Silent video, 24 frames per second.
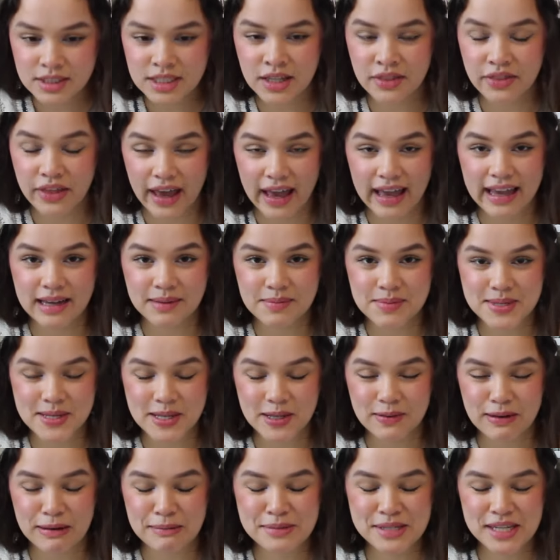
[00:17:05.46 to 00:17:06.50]
the
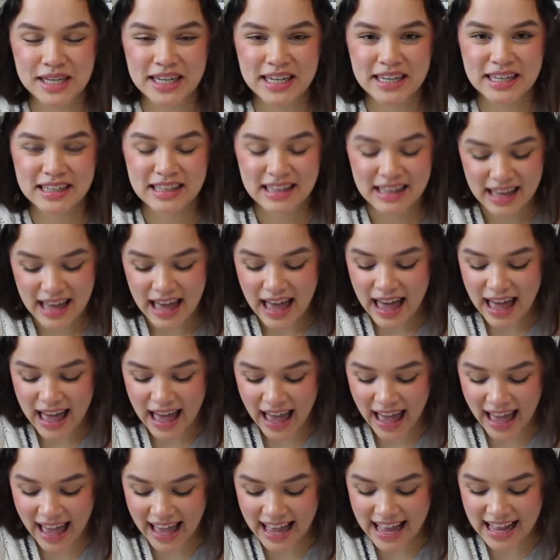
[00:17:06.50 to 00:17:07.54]
AMC website
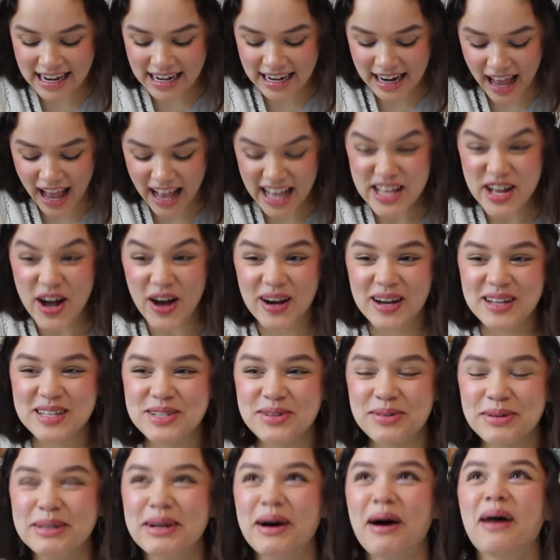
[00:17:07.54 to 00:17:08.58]
and I got
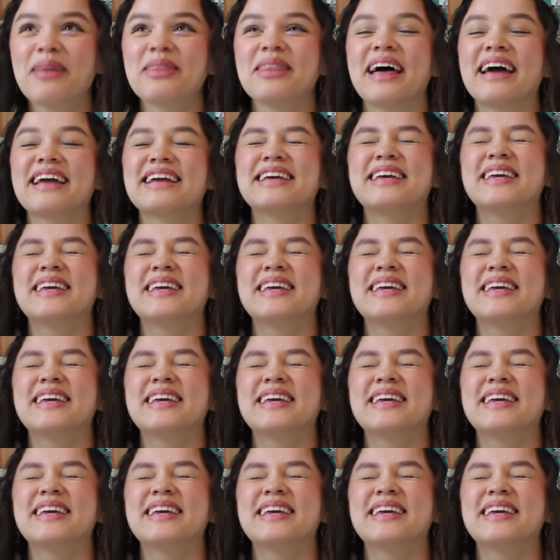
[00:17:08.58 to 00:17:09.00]
into an online